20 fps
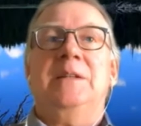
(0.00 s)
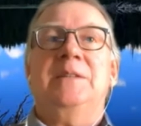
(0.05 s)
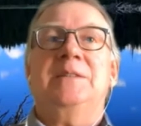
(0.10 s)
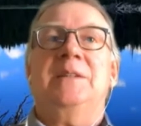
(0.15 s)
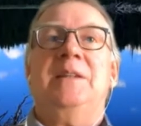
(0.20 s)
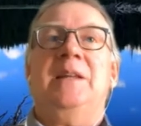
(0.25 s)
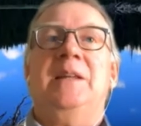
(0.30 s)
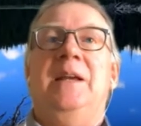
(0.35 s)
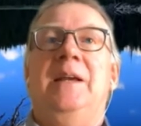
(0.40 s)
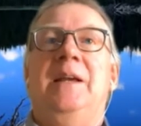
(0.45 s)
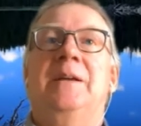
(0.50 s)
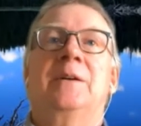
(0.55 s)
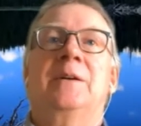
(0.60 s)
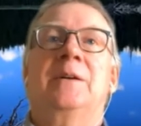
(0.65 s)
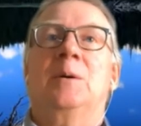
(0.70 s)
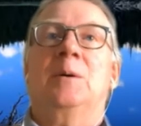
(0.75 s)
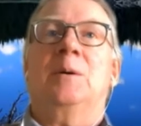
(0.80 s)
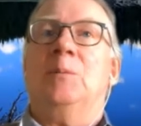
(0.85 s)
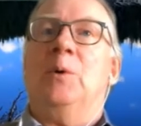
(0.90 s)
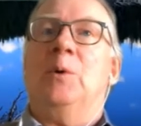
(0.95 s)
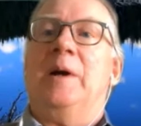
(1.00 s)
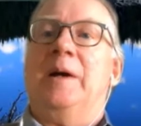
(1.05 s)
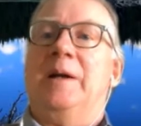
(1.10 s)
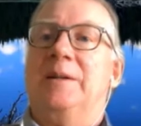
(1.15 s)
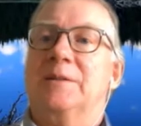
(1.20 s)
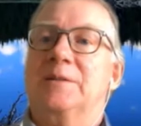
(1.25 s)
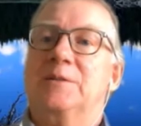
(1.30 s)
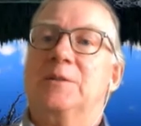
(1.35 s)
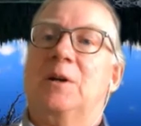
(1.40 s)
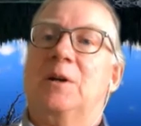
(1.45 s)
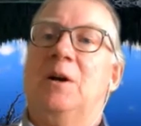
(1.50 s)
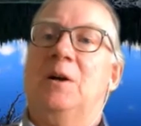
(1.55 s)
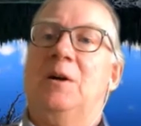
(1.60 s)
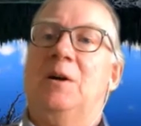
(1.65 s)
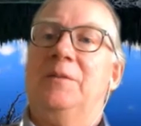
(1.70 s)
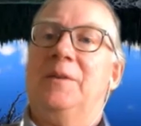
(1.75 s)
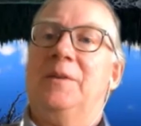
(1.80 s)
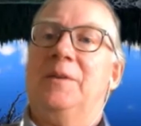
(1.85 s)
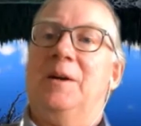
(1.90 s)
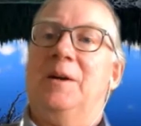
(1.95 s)
the interim way to
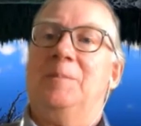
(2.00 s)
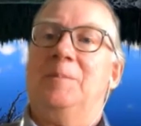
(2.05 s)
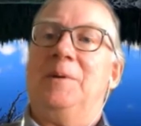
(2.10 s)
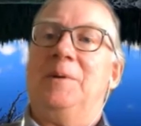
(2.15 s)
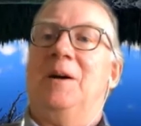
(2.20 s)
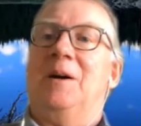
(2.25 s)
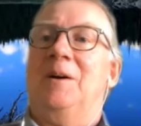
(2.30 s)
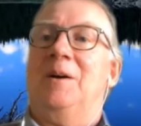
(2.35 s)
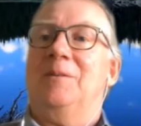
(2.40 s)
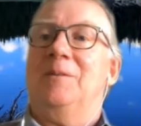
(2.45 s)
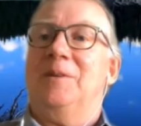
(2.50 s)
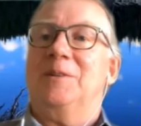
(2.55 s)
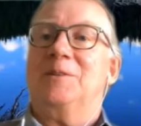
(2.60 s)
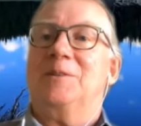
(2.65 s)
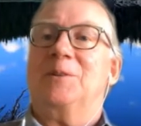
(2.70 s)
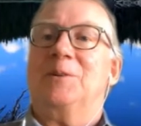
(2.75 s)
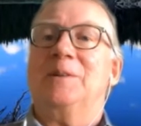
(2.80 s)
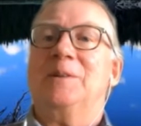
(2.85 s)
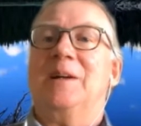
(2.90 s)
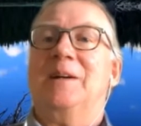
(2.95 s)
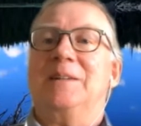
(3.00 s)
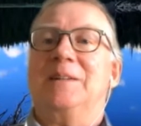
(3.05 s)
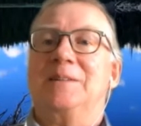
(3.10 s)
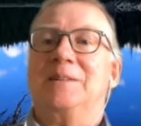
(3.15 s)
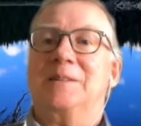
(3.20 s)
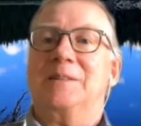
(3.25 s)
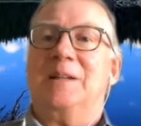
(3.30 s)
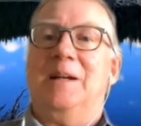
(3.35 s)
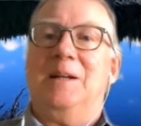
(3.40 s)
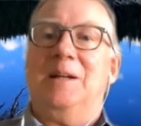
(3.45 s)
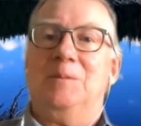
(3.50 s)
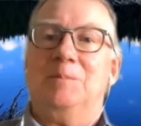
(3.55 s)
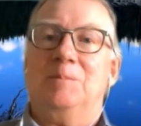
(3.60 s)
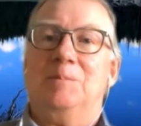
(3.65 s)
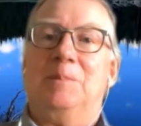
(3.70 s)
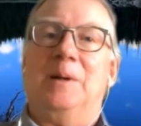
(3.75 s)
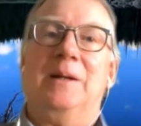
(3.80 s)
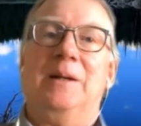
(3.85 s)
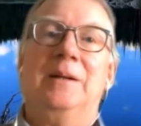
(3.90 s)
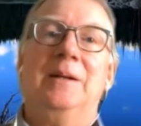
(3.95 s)
solve the beyond visual line of sight.
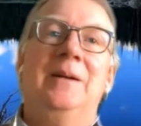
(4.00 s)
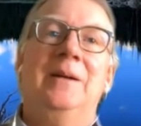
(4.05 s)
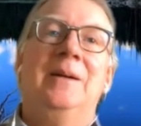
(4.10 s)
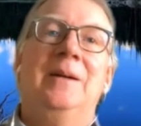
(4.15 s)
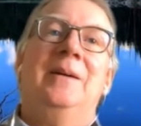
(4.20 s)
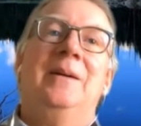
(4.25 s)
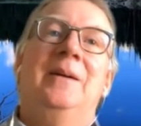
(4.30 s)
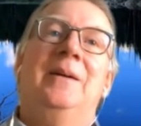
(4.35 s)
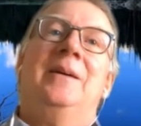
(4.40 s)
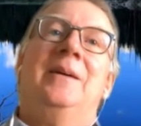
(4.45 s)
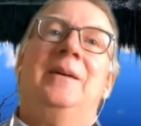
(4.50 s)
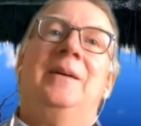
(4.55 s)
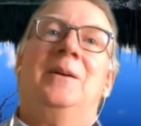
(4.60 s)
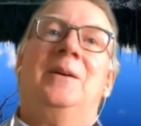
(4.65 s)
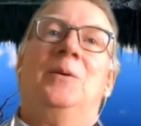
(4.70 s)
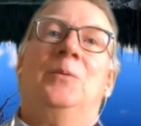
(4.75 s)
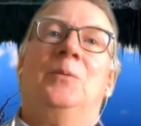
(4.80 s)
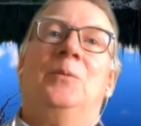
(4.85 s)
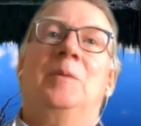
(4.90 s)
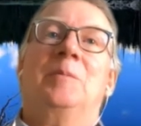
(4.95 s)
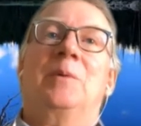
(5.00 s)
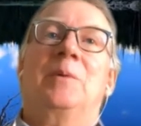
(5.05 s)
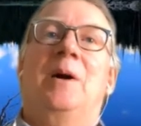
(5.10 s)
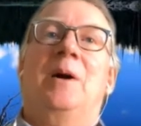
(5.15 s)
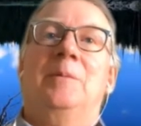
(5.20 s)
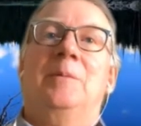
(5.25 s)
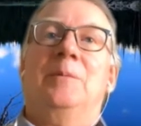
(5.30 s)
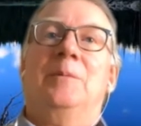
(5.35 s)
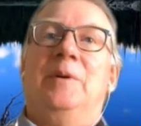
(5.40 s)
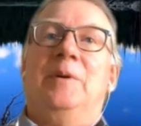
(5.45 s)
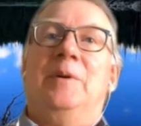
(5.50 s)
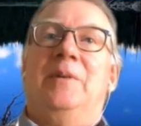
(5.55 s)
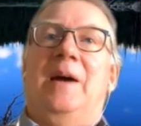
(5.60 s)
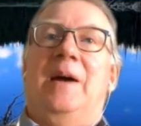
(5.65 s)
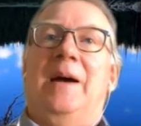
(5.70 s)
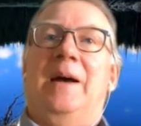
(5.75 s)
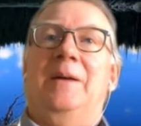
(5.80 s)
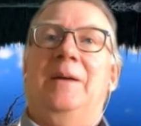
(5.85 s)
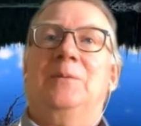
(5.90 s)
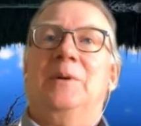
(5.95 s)
But, one problem we've
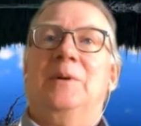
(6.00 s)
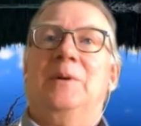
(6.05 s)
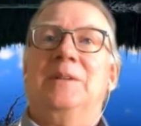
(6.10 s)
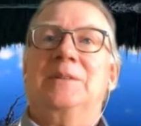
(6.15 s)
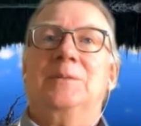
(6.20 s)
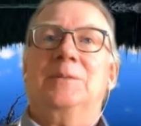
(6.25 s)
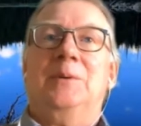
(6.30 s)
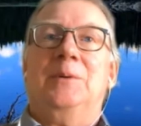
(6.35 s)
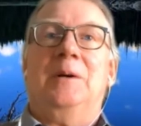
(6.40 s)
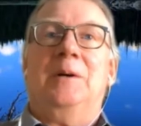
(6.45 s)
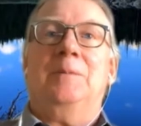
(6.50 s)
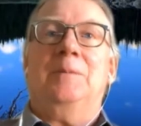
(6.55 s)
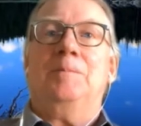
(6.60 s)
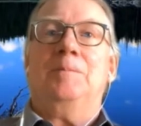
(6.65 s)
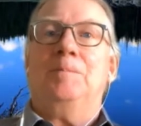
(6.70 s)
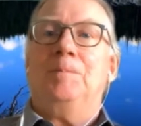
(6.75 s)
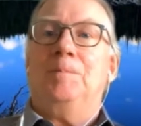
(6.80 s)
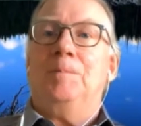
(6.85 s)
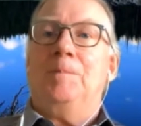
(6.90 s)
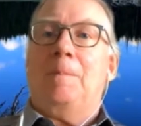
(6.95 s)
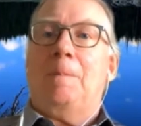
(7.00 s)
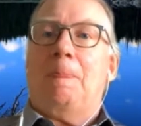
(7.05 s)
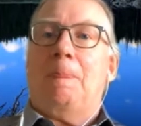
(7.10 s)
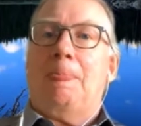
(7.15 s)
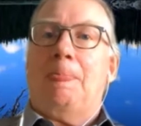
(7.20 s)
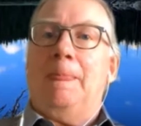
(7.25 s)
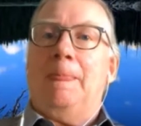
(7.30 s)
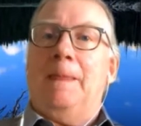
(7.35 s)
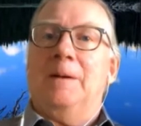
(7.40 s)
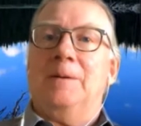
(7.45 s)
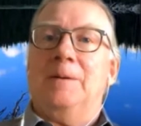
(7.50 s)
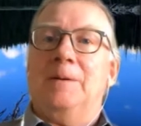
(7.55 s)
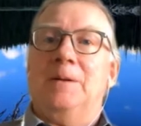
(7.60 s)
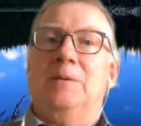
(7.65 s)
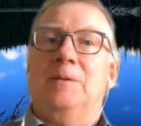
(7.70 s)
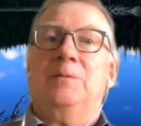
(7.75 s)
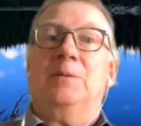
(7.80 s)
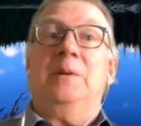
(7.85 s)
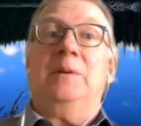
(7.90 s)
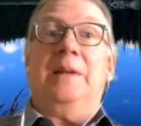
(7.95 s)
had was,
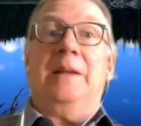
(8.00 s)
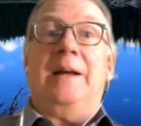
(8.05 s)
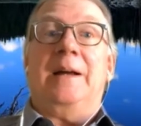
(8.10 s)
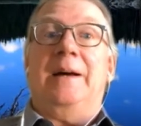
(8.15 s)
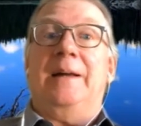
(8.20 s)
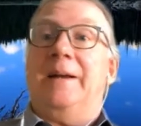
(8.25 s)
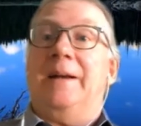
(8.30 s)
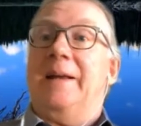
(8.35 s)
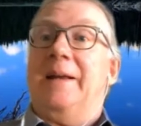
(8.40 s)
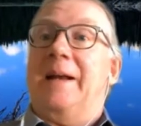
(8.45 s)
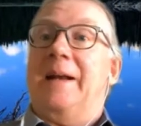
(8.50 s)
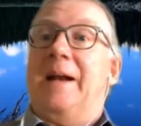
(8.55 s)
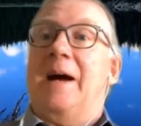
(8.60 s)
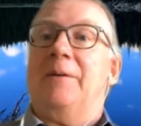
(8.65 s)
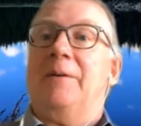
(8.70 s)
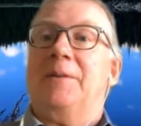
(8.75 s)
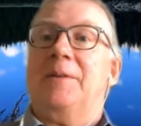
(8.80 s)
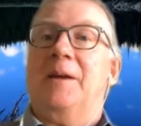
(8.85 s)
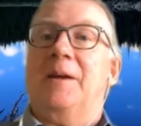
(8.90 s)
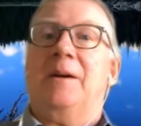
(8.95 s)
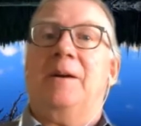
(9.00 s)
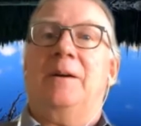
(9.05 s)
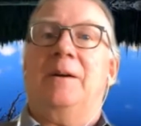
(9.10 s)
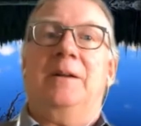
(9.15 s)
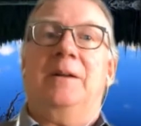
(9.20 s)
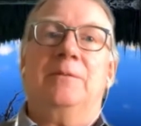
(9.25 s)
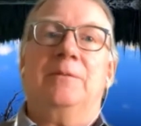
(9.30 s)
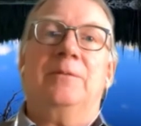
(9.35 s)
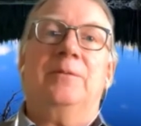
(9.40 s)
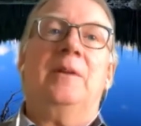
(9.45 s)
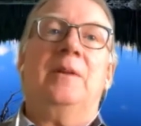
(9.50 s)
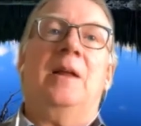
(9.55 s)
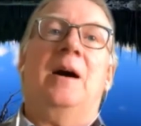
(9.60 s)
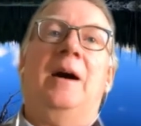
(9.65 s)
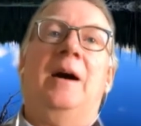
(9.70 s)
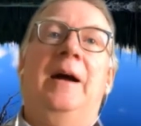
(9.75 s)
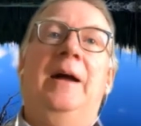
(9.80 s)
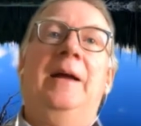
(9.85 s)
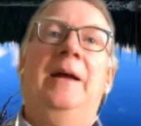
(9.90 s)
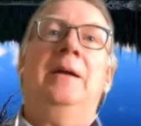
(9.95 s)
you've really got to get out there and
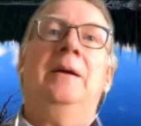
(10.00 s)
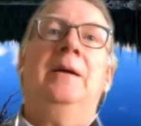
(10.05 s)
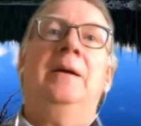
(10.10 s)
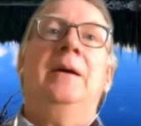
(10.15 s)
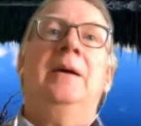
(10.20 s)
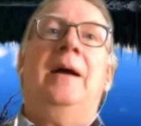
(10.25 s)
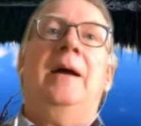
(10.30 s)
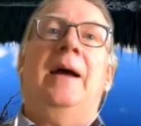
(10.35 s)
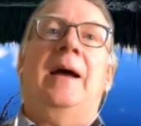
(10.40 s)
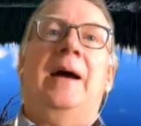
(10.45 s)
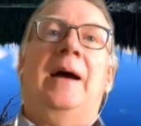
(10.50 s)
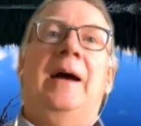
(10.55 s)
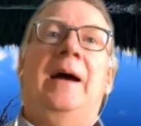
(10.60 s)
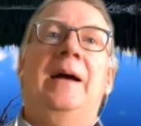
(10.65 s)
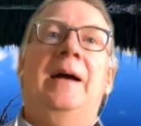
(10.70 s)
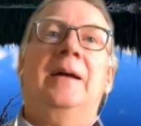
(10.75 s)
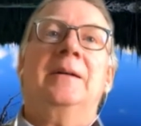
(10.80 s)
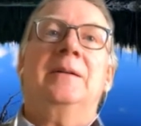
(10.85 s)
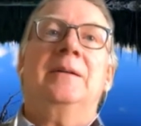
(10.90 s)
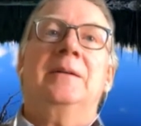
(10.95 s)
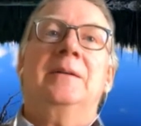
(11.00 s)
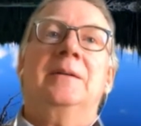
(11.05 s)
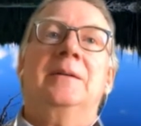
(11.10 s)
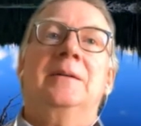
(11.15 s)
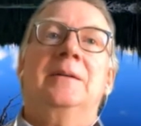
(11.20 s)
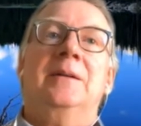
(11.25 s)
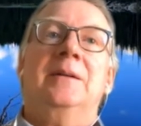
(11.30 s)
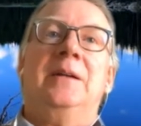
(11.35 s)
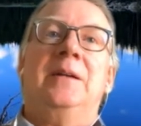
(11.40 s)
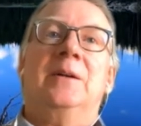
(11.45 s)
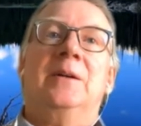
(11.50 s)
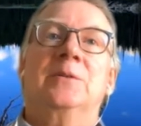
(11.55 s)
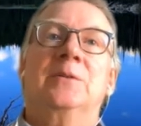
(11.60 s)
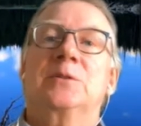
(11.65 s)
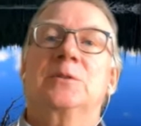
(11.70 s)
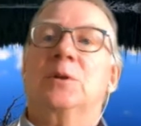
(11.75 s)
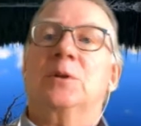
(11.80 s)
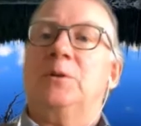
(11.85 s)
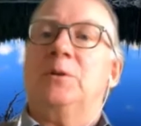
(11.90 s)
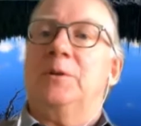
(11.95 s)
fly at,
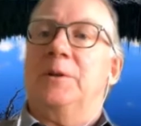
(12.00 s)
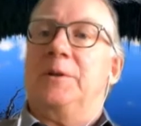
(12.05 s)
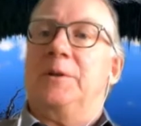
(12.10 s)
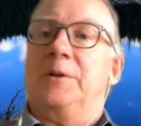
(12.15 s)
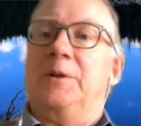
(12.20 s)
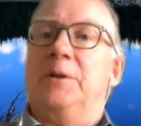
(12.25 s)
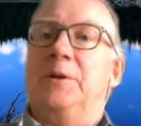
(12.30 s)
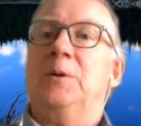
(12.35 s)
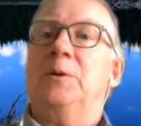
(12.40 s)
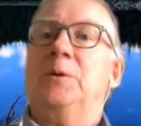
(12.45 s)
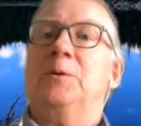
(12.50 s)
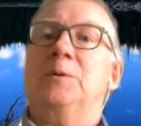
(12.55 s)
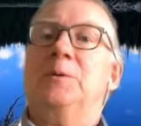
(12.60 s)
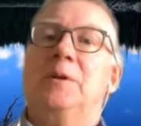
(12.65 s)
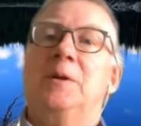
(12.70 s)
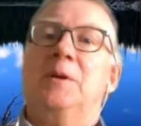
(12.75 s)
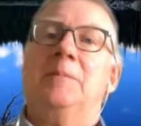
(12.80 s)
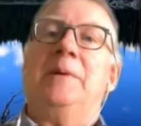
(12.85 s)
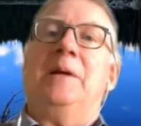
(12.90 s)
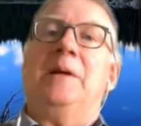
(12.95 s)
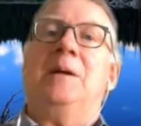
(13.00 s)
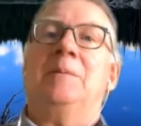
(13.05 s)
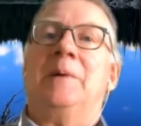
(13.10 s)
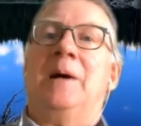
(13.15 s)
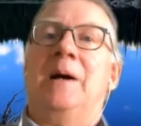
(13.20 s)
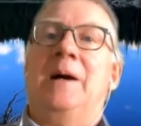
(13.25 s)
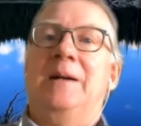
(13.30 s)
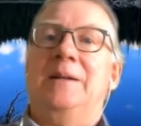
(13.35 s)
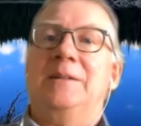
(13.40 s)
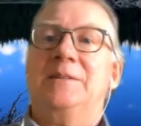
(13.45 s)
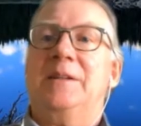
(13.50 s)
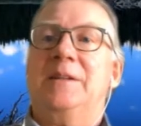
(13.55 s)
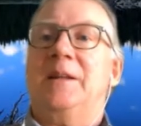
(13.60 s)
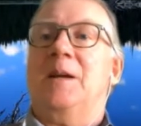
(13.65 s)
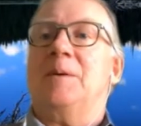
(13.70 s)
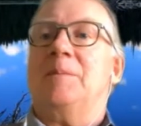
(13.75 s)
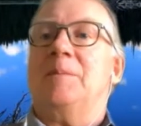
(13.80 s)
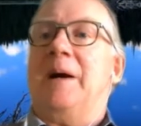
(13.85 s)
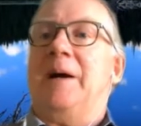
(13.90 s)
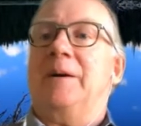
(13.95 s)
solar noon to minimize the
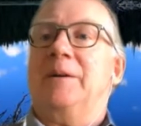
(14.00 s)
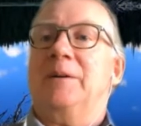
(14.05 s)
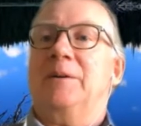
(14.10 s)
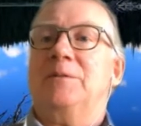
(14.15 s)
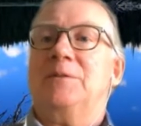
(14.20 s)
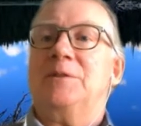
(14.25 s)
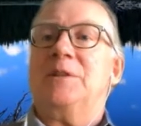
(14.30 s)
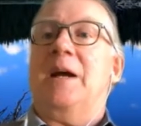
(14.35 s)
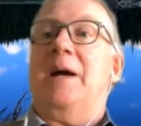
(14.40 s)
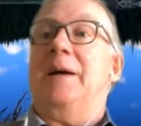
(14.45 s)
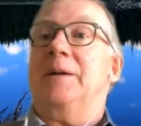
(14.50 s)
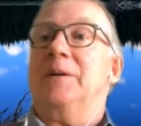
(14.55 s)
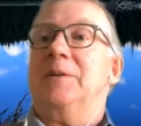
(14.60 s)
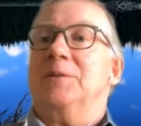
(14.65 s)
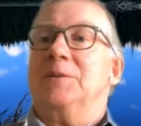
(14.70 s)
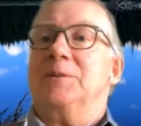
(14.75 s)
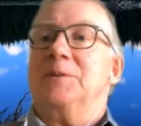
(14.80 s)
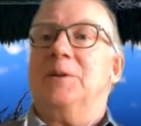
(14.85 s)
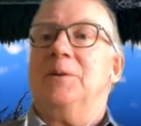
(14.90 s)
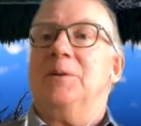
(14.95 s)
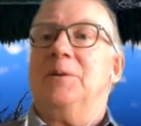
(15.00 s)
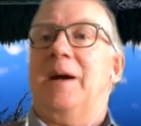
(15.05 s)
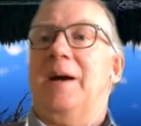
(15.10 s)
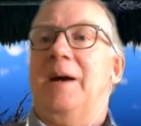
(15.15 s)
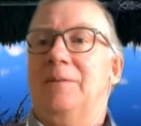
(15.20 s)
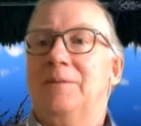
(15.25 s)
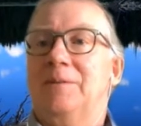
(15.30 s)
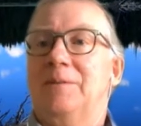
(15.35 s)
amount of shadows you have.